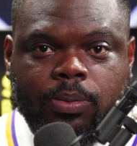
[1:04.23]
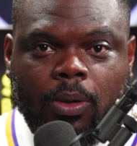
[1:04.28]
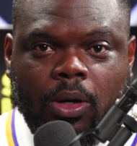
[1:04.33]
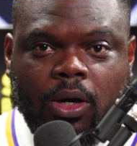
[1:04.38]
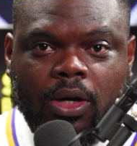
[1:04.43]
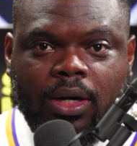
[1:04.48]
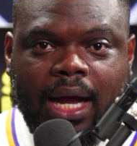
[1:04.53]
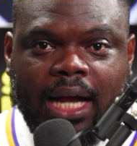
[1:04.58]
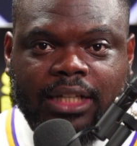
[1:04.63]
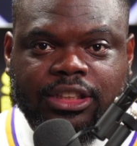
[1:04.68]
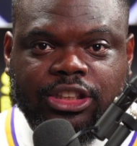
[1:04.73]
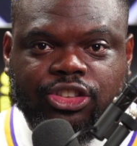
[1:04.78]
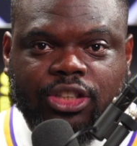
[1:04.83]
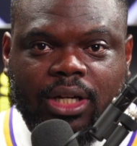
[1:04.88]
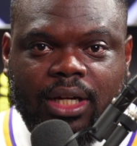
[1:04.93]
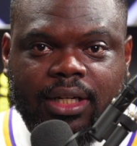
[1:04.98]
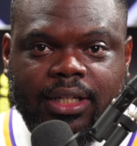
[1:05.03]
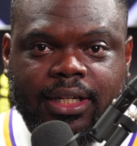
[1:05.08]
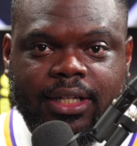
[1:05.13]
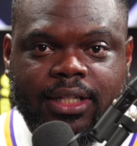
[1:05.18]
part, I just
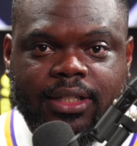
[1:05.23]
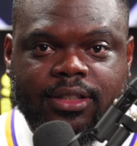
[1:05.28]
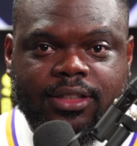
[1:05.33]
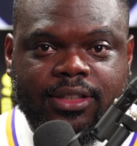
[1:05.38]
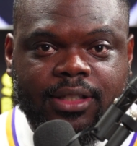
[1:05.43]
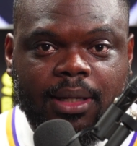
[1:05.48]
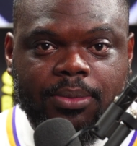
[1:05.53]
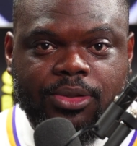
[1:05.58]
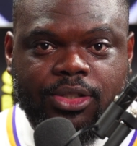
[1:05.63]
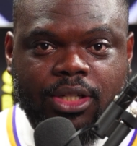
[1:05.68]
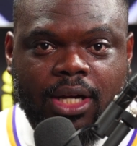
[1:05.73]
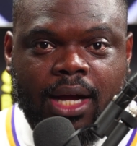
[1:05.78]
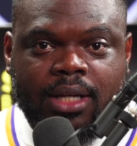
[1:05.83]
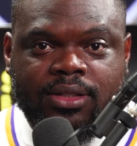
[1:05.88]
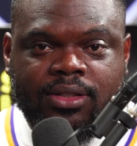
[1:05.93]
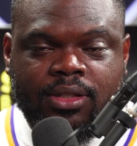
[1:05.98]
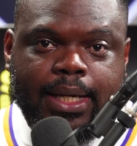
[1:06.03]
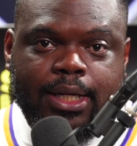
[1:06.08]
try to get some shots,